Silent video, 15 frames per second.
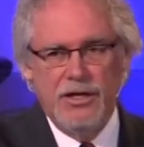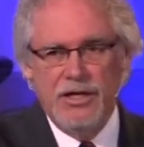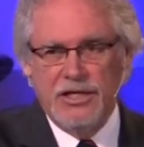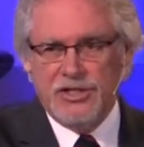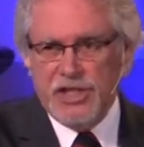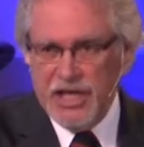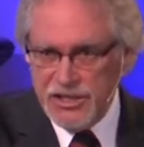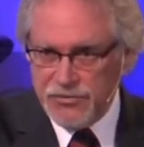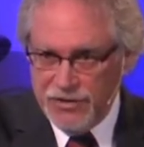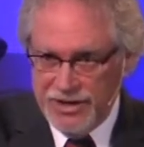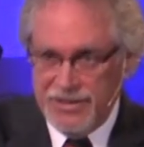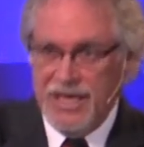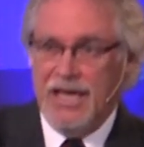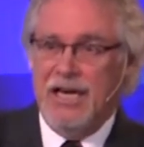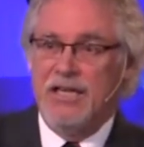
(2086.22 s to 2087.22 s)
Now,
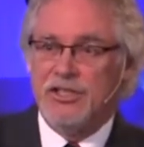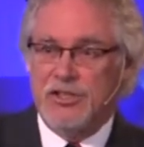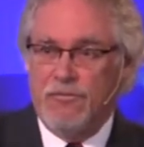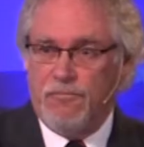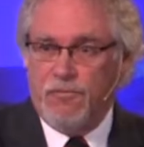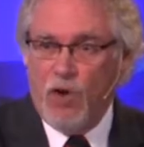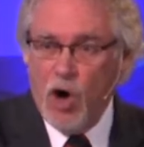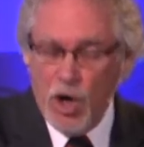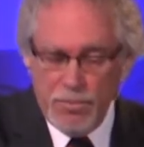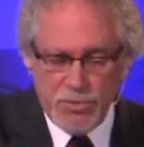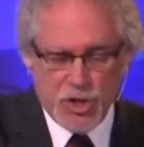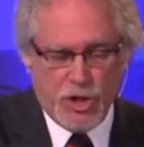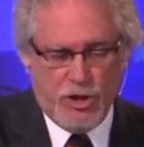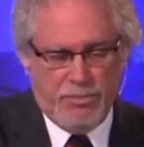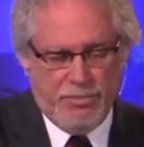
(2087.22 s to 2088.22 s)
satisfied, that is a farm
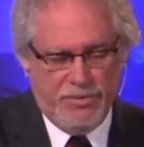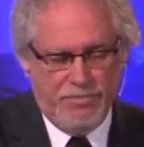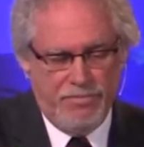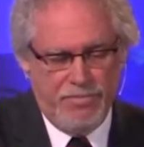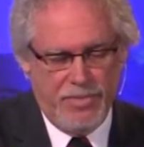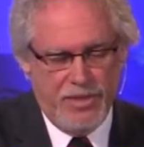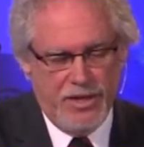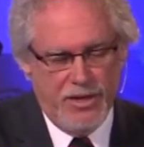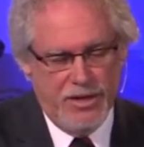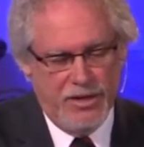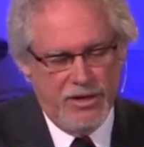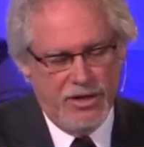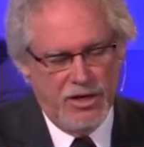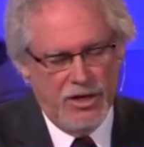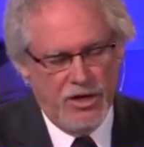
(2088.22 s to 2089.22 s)
term.
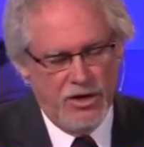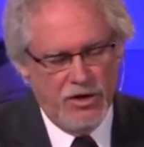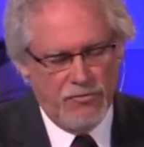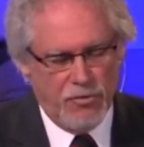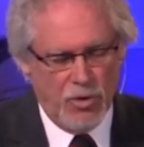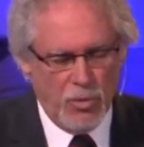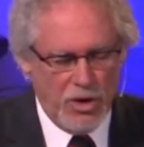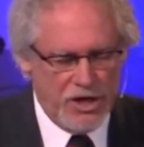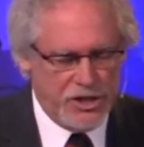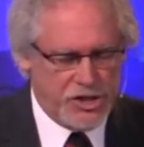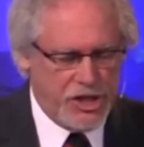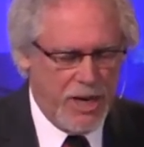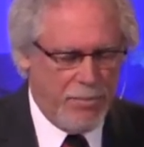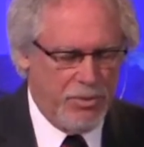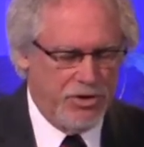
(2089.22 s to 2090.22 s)
for what a
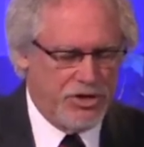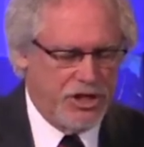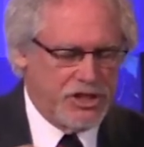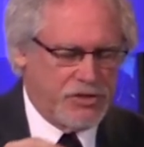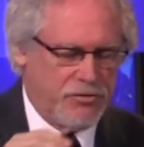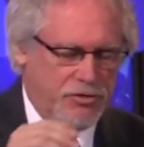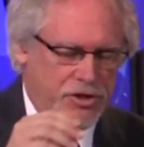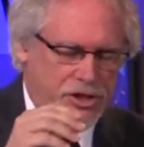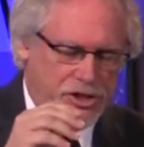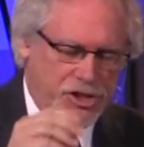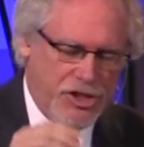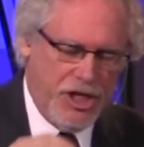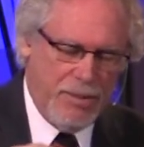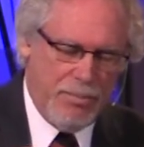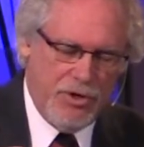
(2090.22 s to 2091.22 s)
shepherd does for his
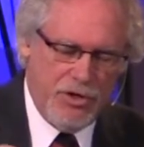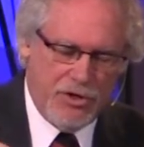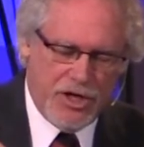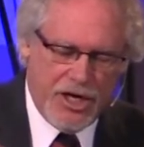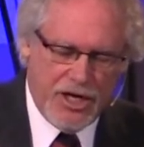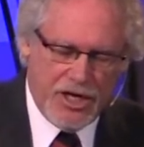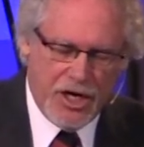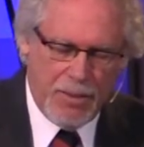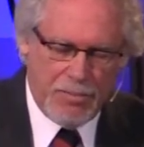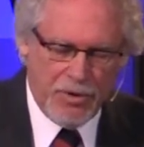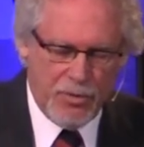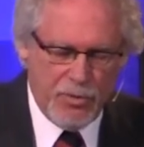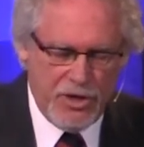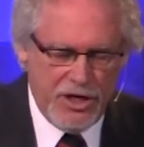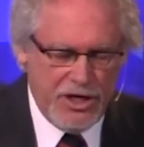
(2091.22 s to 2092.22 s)
sheep. And you can't help
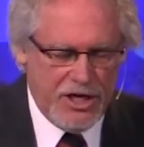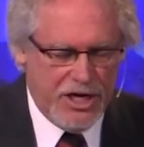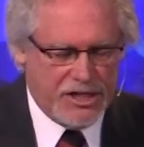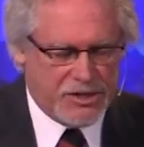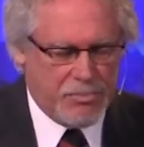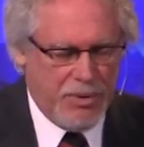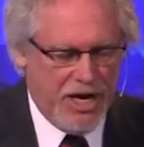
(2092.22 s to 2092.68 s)
but read as